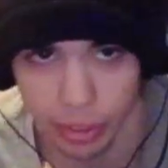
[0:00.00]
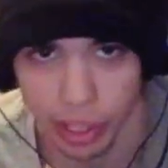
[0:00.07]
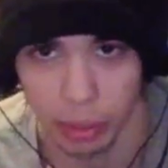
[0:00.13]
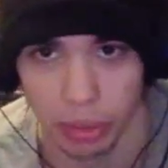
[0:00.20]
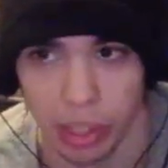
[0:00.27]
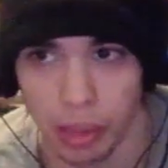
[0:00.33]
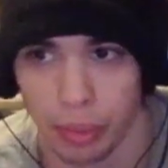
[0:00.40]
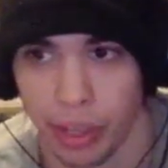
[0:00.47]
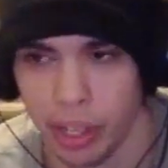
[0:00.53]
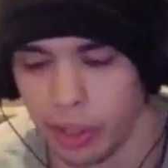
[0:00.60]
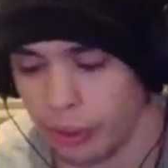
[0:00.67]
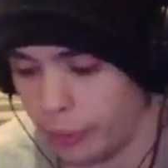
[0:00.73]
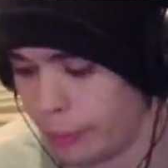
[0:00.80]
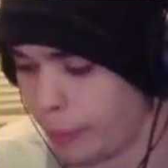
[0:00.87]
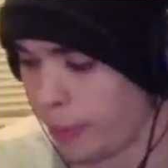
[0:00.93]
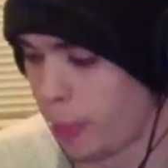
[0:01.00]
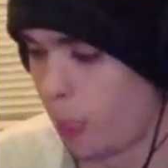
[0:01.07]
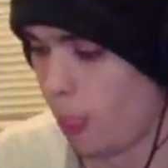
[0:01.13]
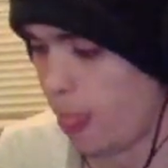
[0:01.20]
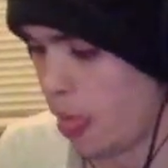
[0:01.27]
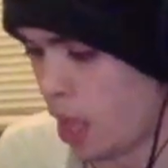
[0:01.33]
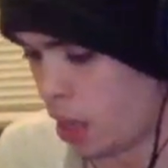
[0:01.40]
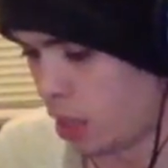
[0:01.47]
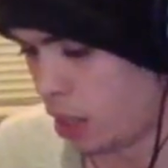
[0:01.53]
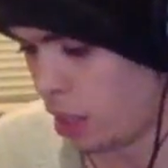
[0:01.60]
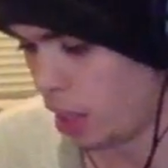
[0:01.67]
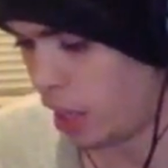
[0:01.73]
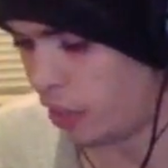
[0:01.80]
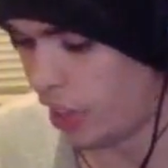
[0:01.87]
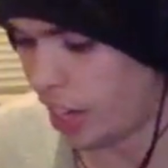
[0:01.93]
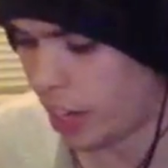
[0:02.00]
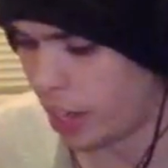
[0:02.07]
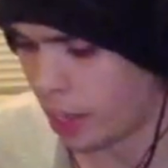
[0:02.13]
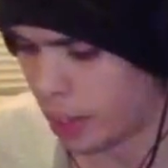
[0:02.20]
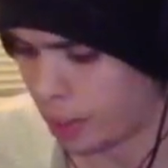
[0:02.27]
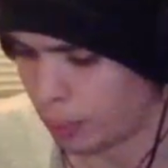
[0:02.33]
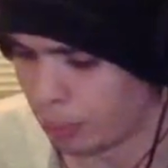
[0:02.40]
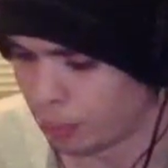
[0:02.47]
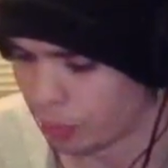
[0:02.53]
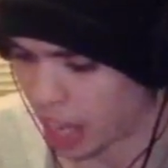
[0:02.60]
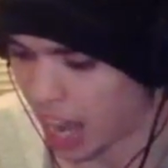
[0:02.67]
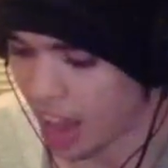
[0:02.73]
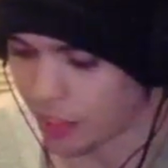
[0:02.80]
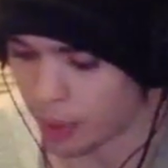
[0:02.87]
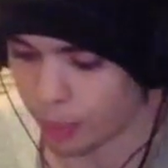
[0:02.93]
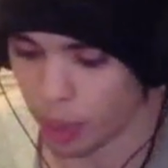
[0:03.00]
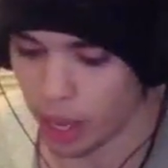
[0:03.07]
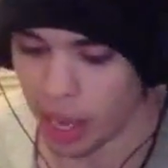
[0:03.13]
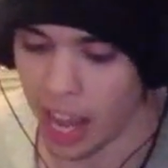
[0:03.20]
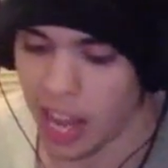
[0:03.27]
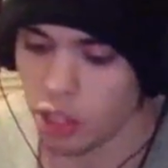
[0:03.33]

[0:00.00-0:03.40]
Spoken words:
everything was coming out. And then I have an